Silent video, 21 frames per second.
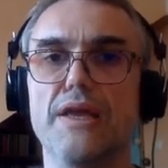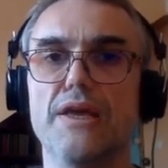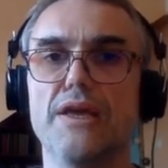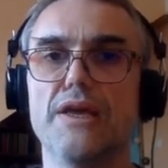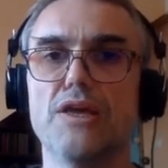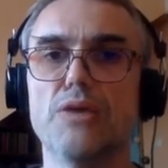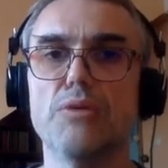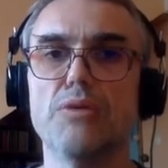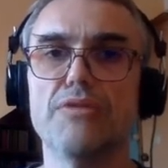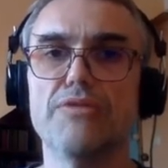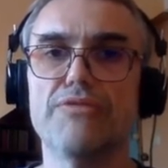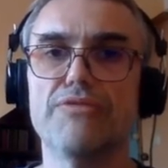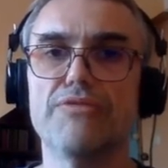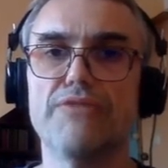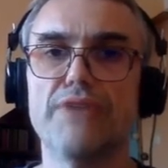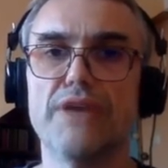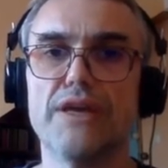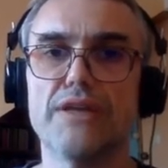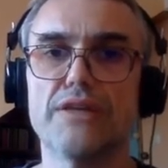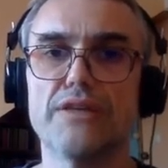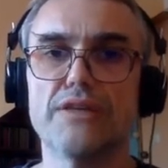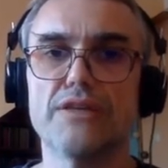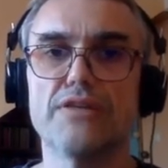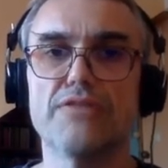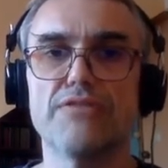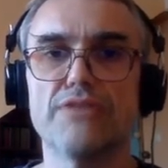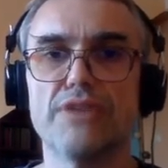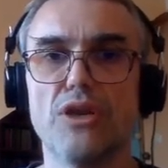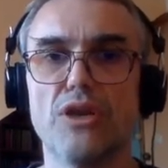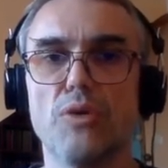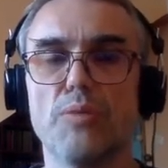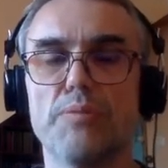you will find a
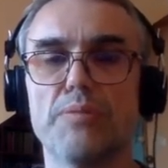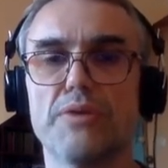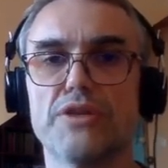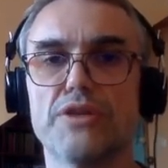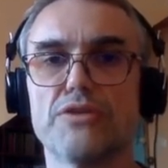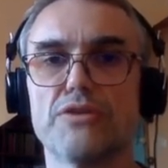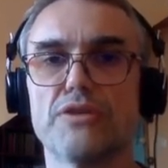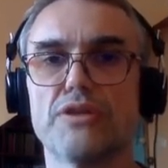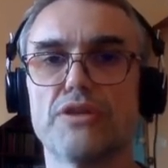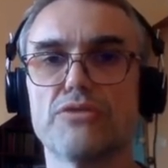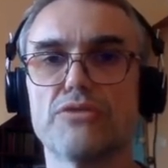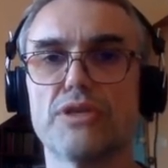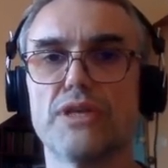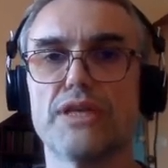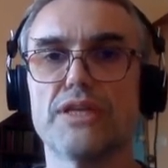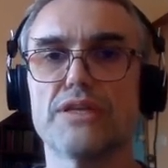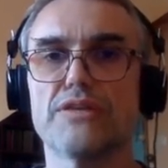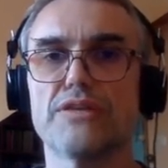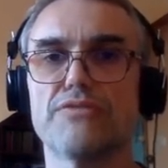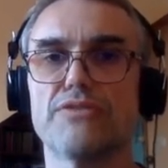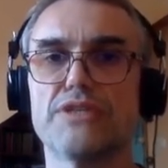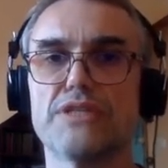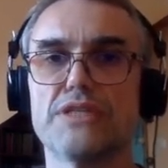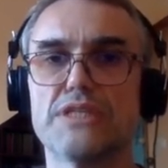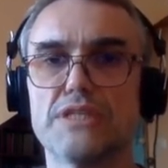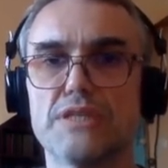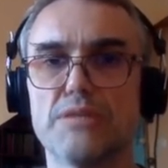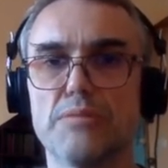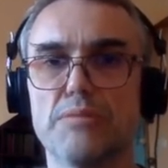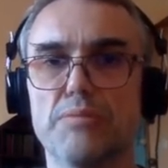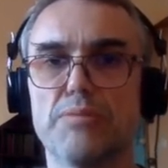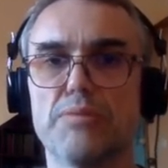development on a relatively
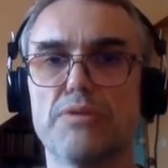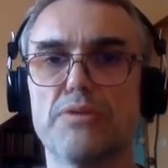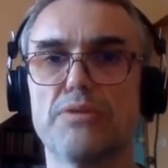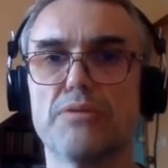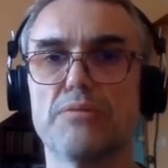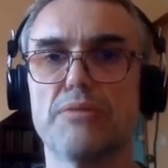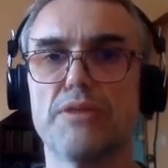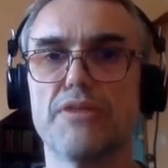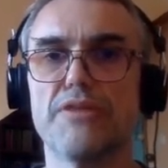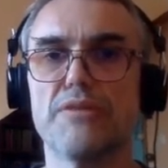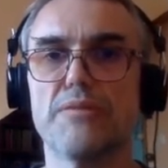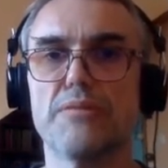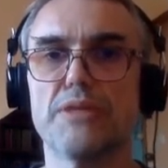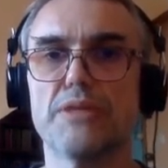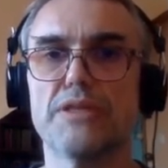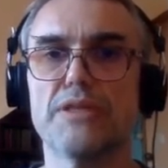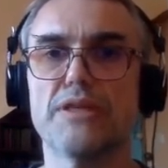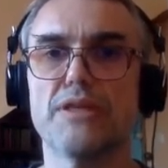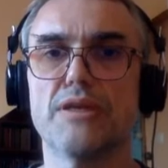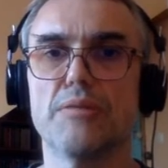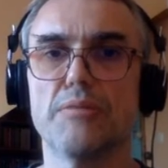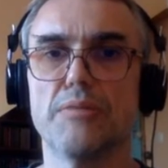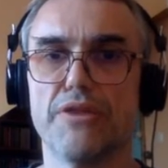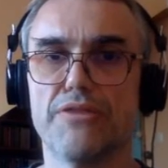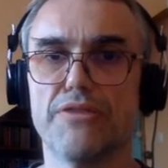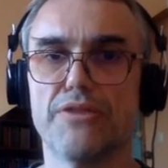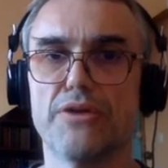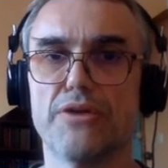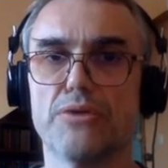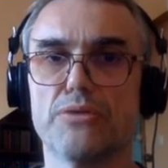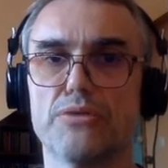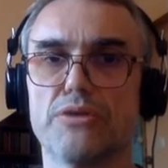simple mathematical
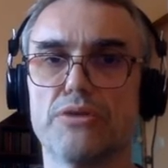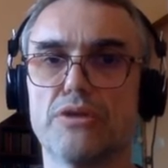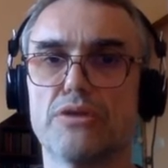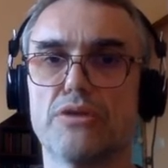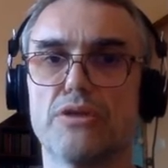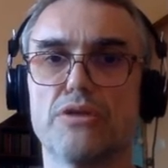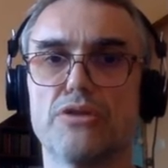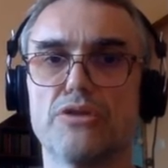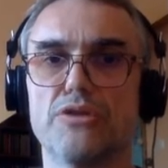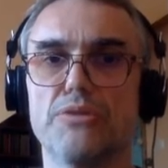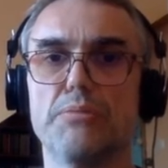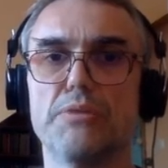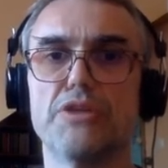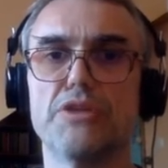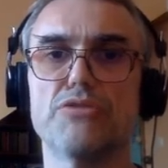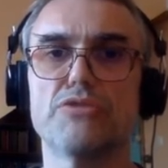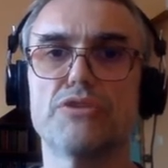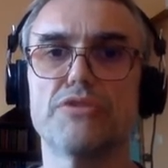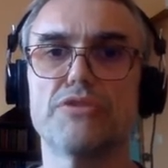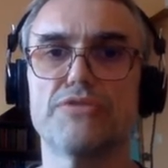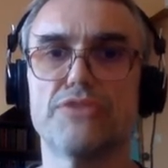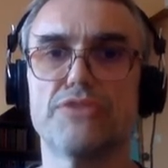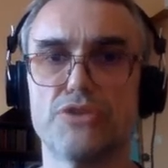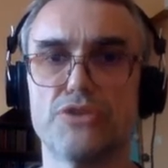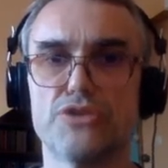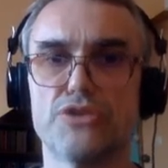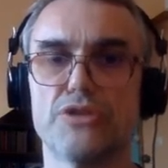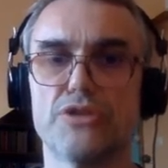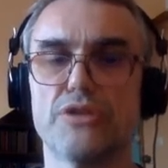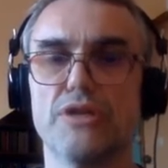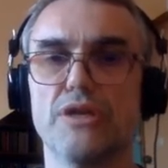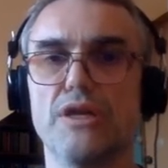method called
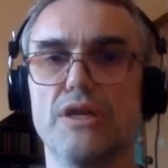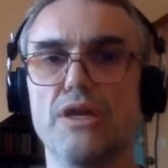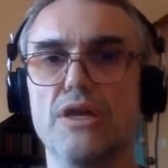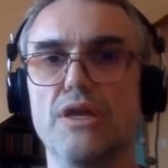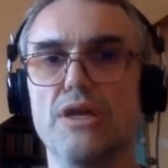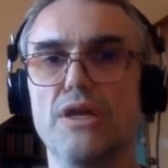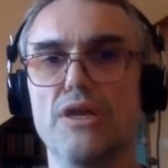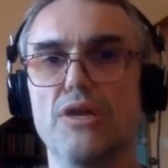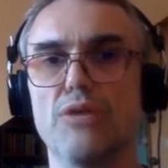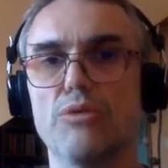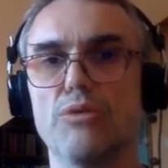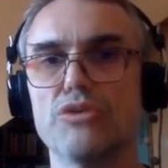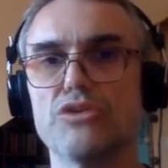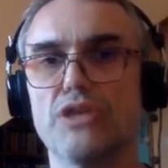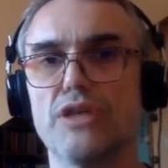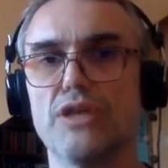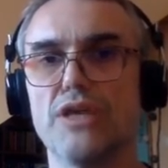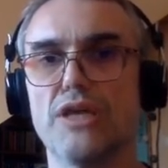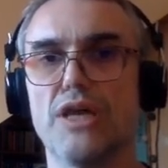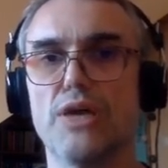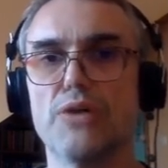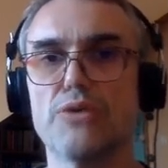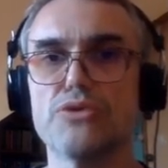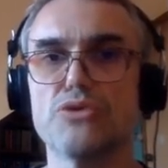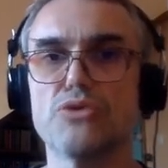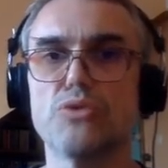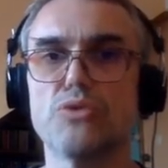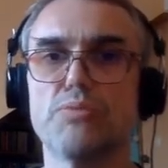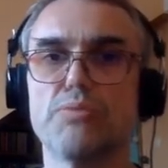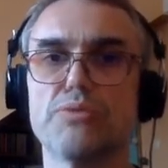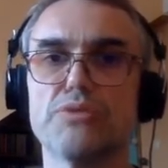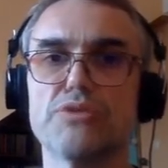mean-reversion, which allows
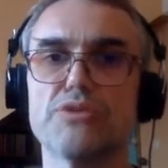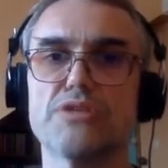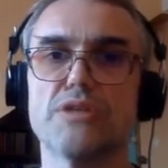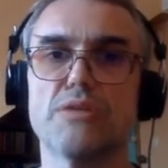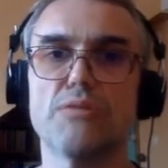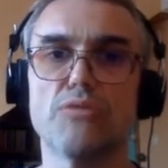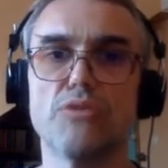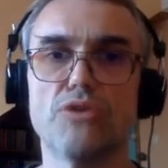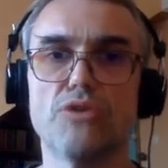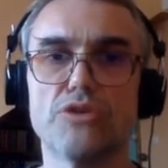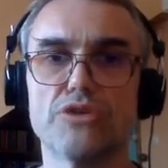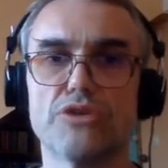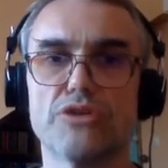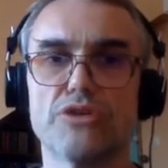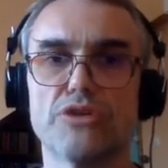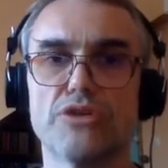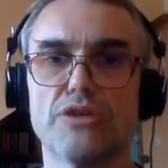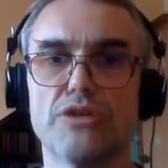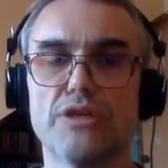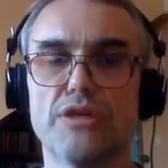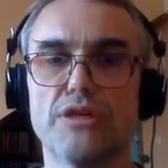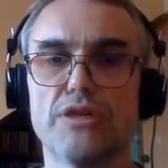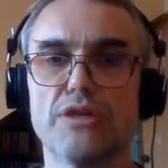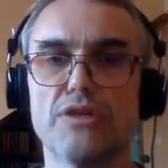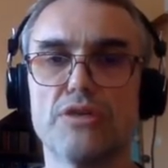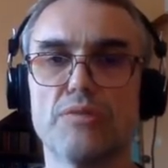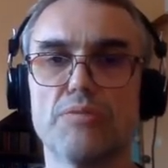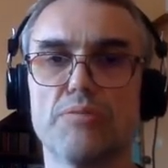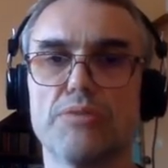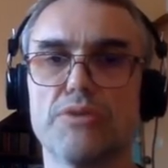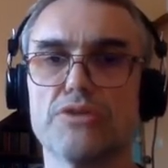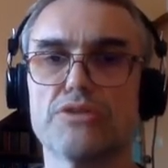to put some order
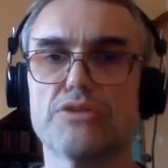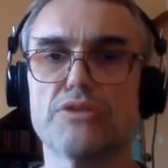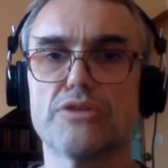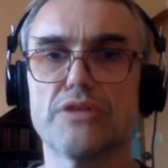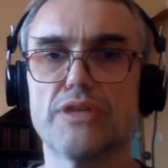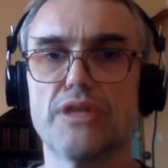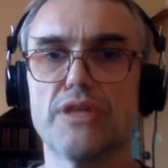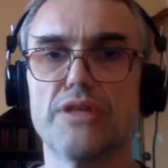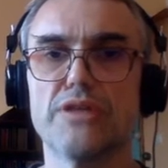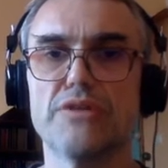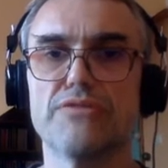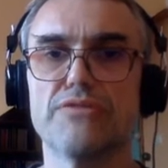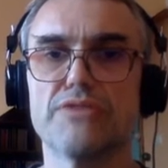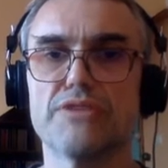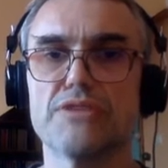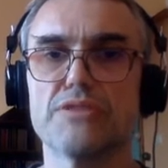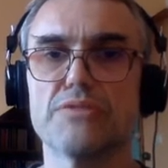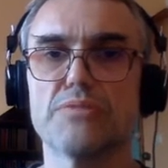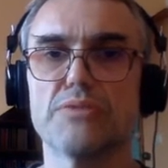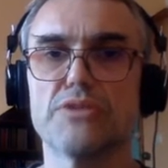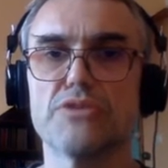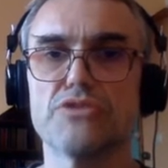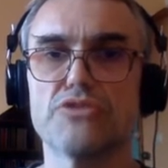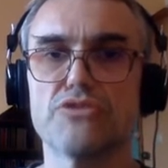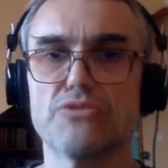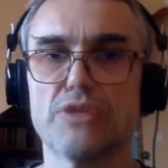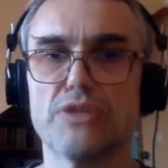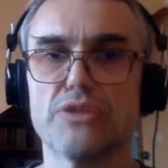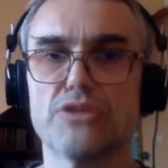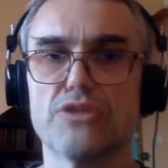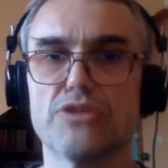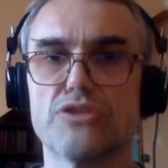in personal investment
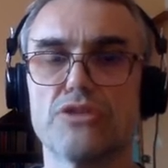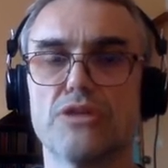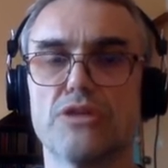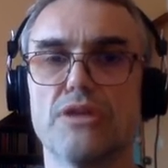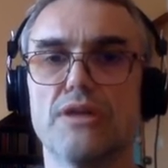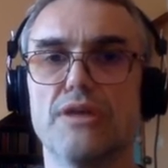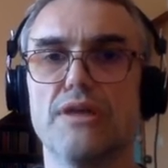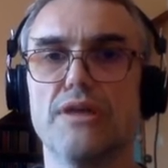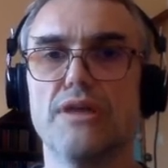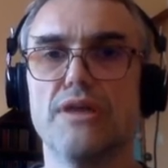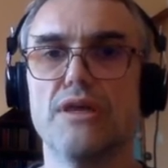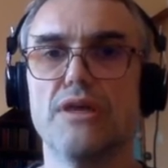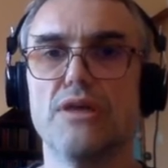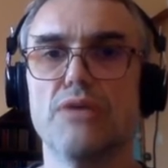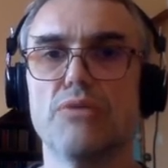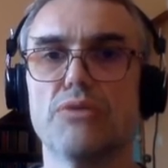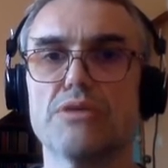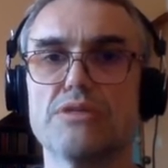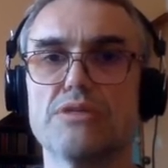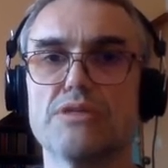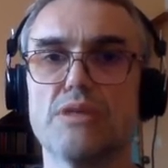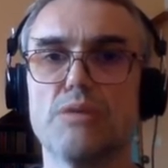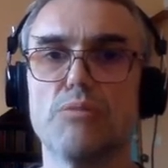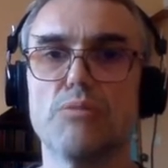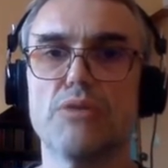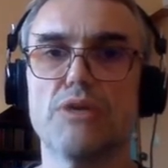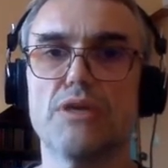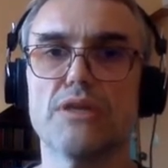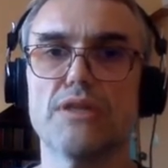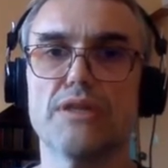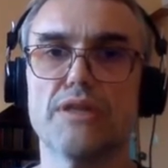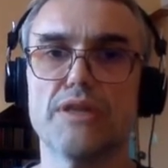strategy. When
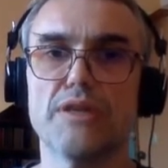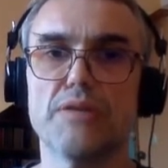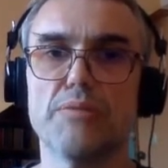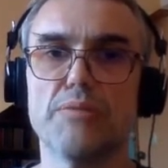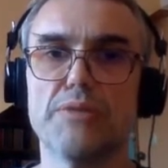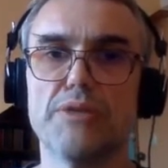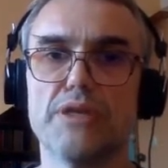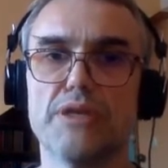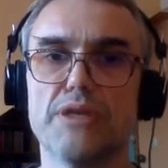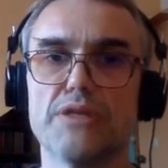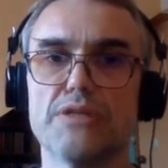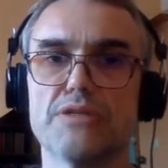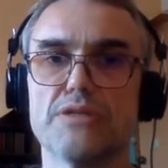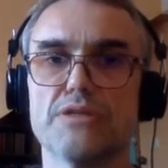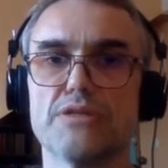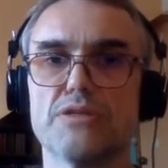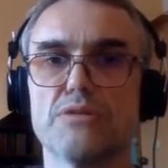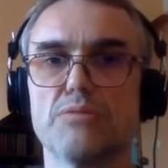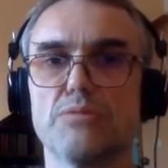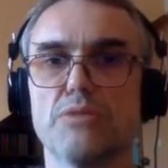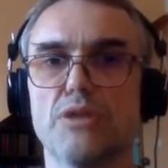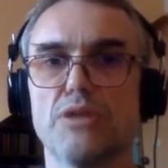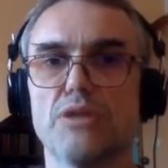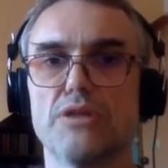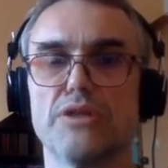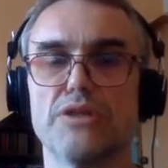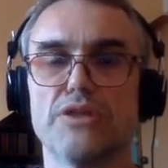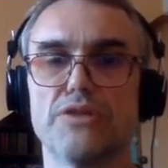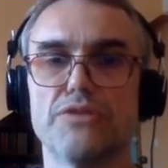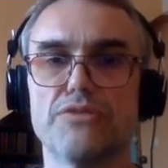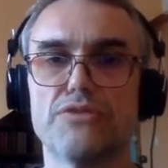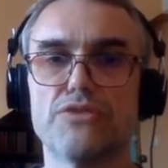someone like me is a small
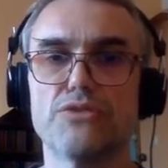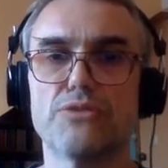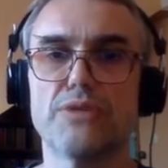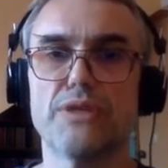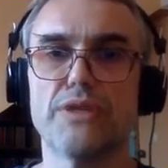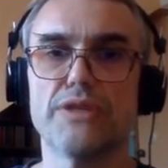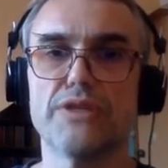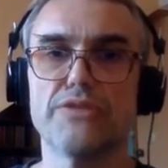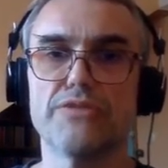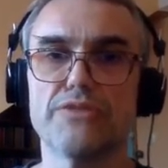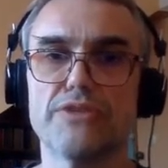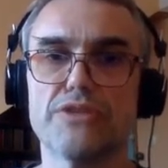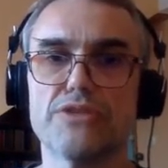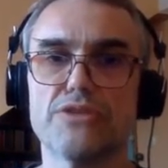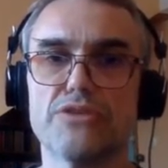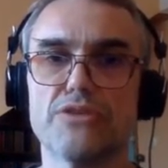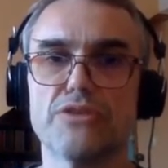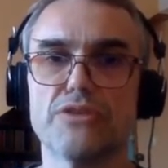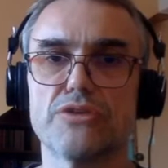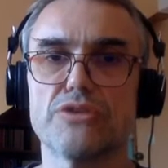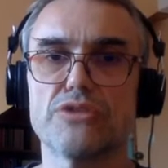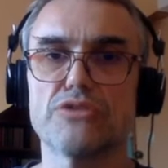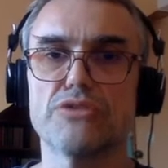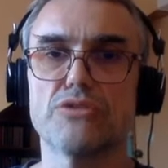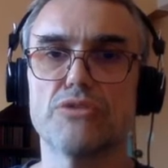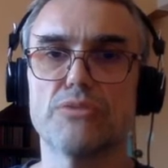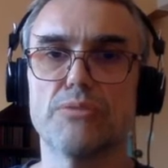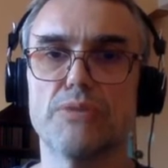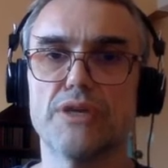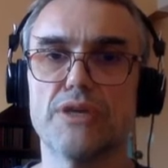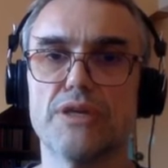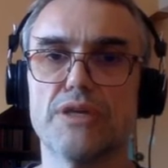individual investor in the stock
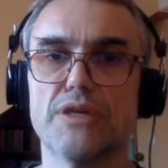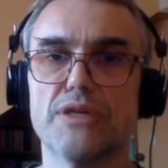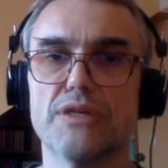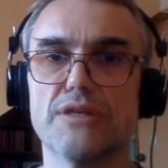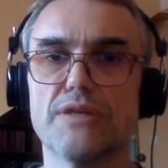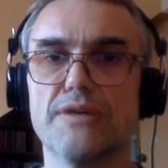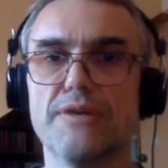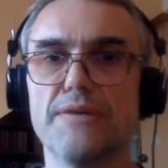market,